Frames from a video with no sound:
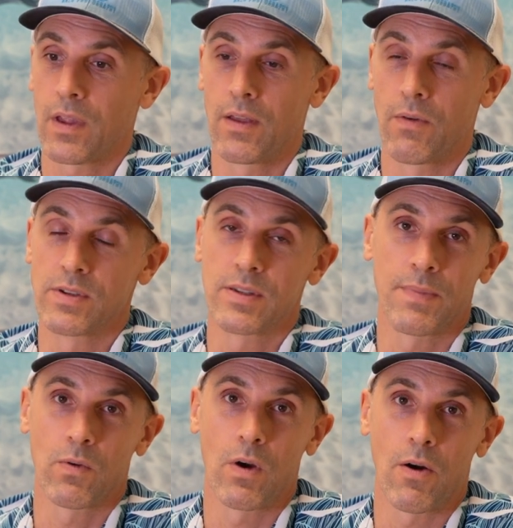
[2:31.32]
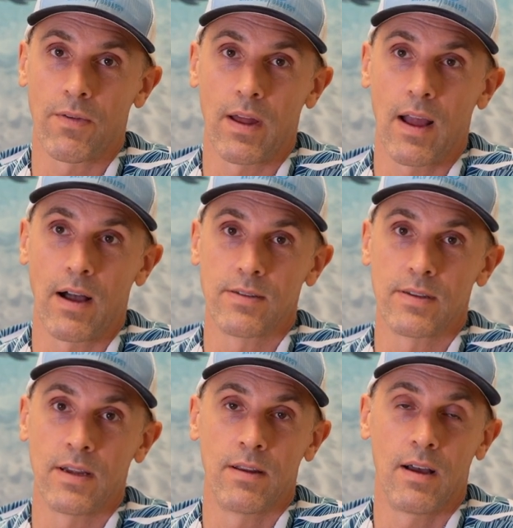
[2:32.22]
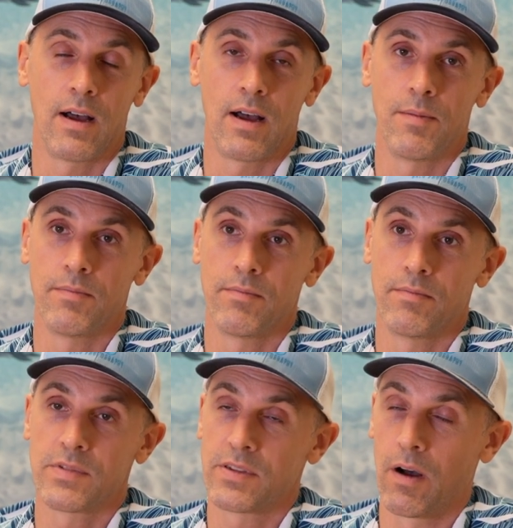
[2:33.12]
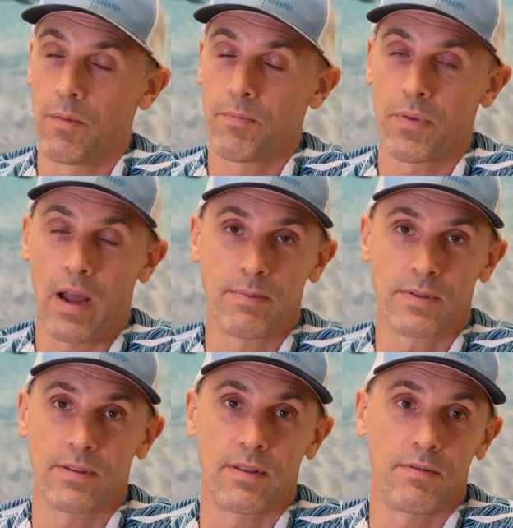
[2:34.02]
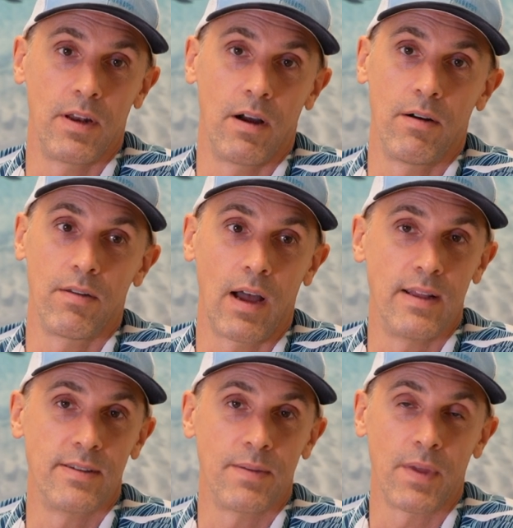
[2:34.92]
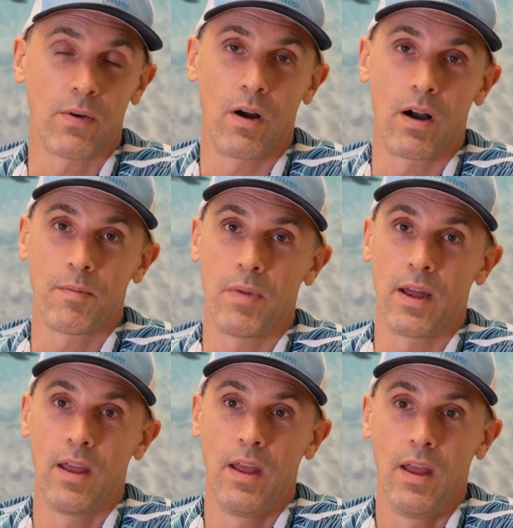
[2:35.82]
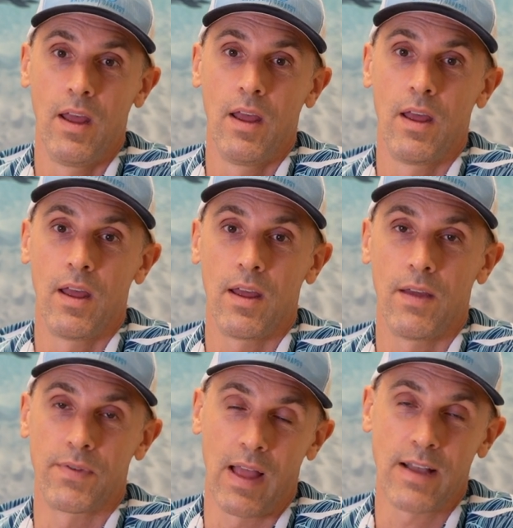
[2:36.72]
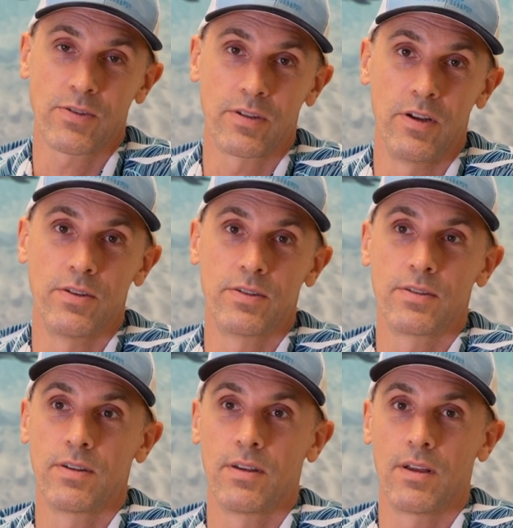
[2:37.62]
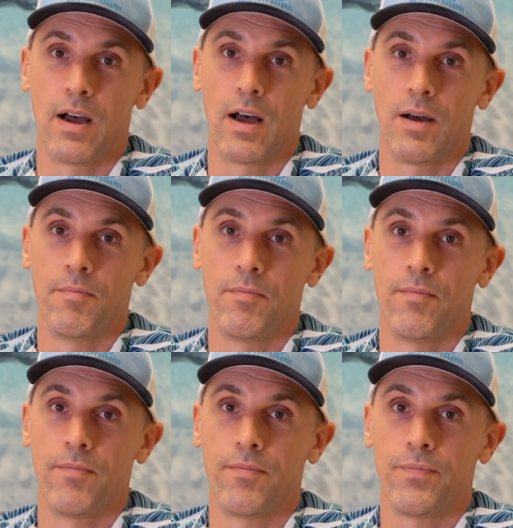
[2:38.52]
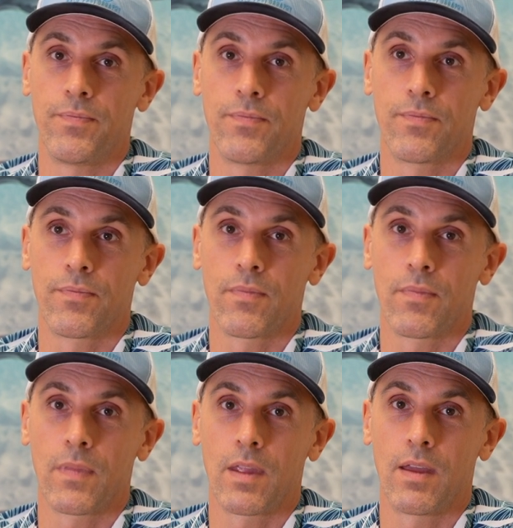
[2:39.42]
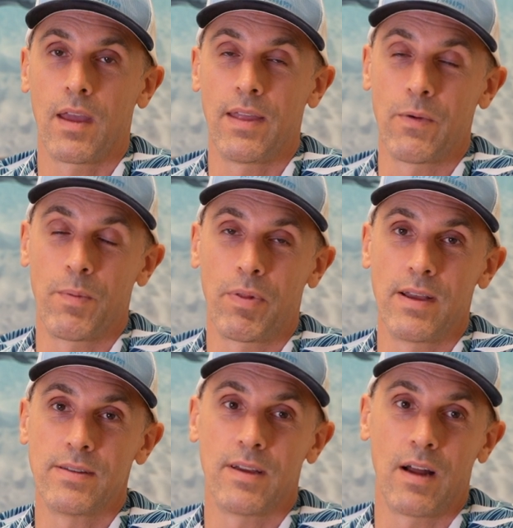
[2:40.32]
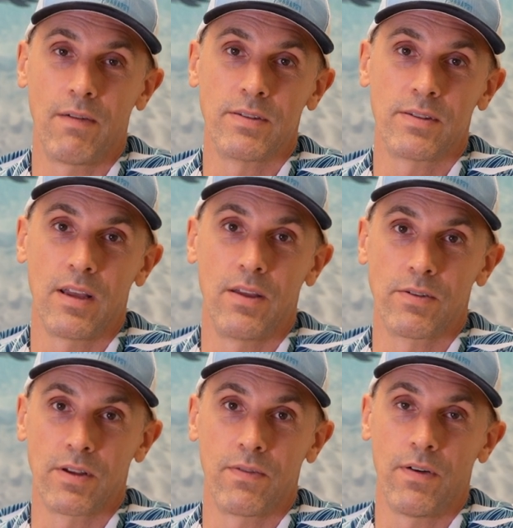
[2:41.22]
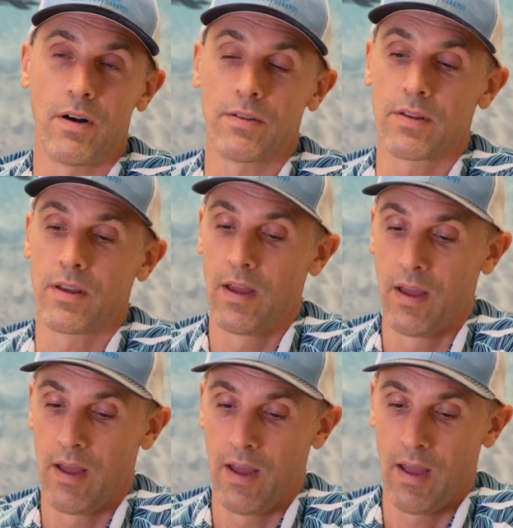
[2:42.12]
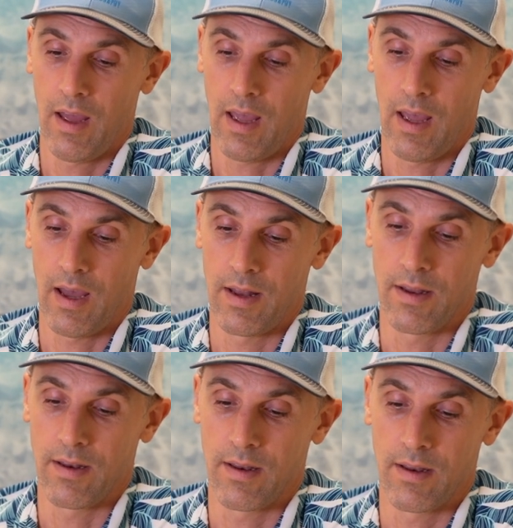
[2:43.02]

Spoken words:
there was something wrong with that housing. Still, perhaps, you know, I did something wrong, but if the latch is loose and they replaced it, obviously there was a fault. And